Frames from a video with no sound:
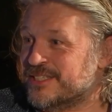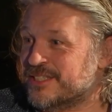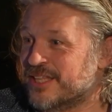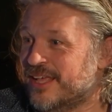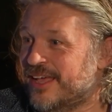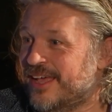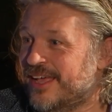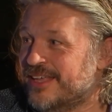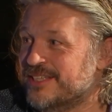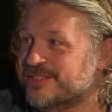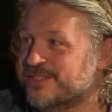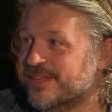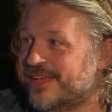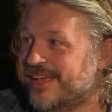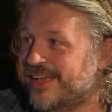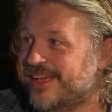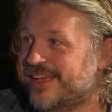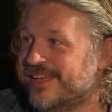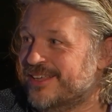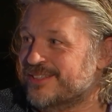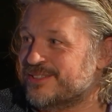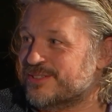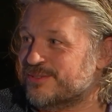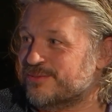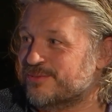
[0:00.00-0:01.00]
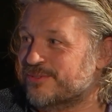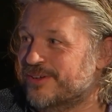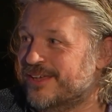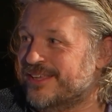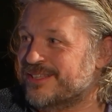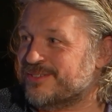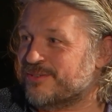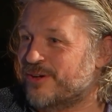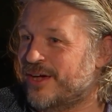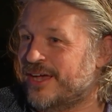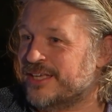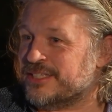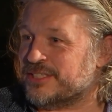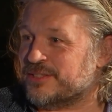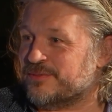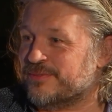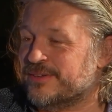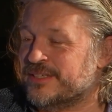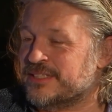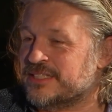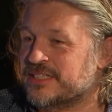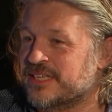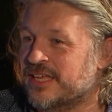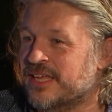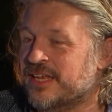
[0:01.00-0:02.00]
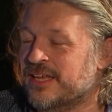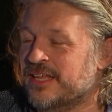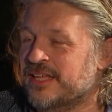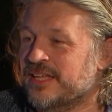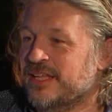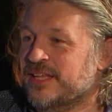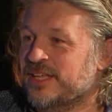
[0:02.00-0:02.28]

is what has to be said.